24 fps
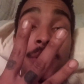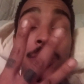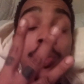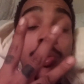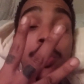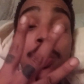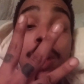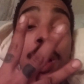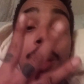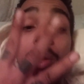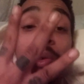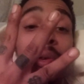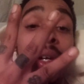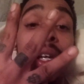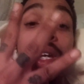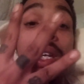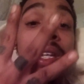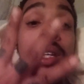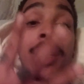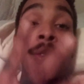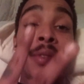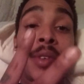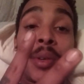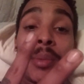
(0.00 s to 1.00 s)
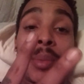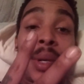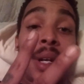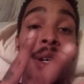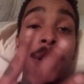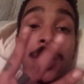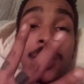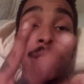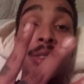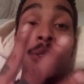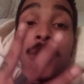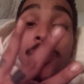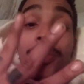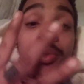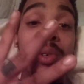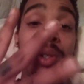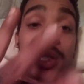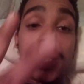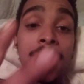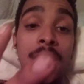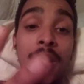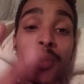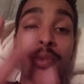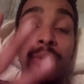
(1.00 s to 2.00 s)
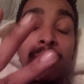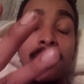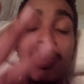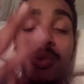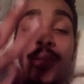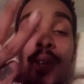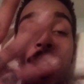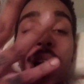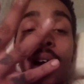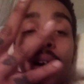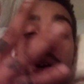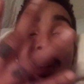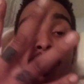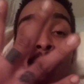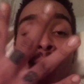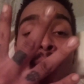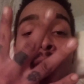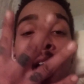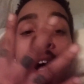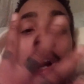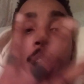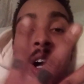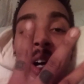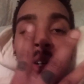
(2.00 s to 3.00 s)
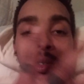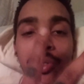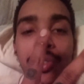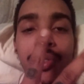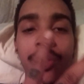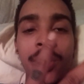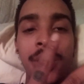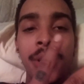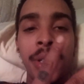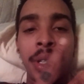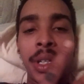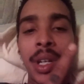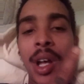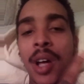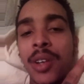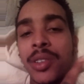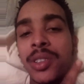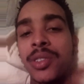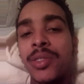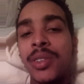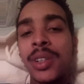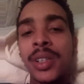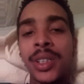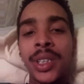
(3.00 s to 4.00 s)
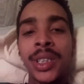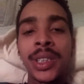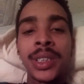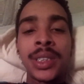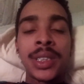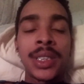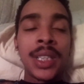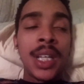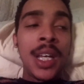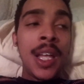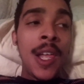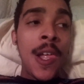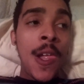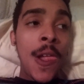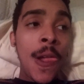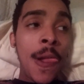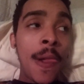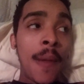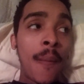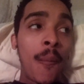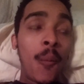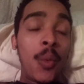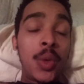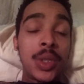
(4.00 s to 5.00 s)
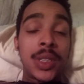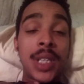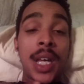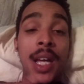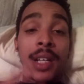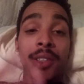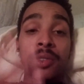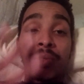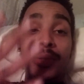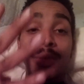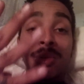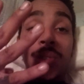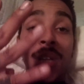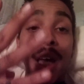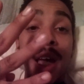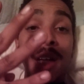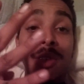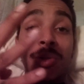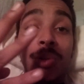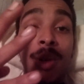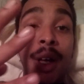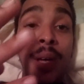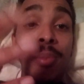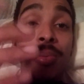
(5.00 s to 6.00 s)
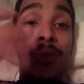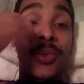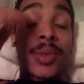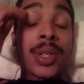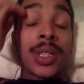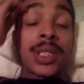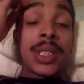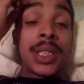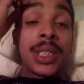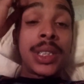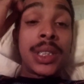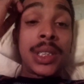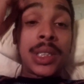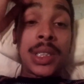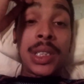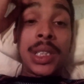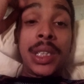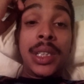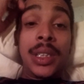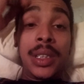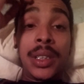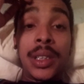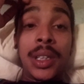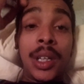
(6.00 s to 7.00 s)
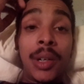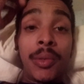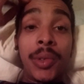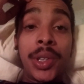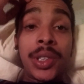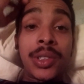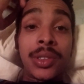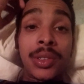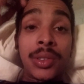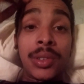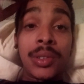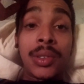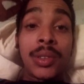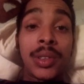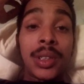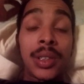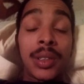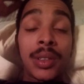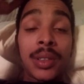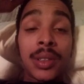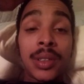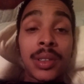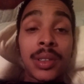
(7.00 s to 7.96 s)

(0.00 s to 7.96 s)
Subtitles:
You do not own any of the Americas, North or South. You do not own Australia. The Australians was the actual Aborigines in the original.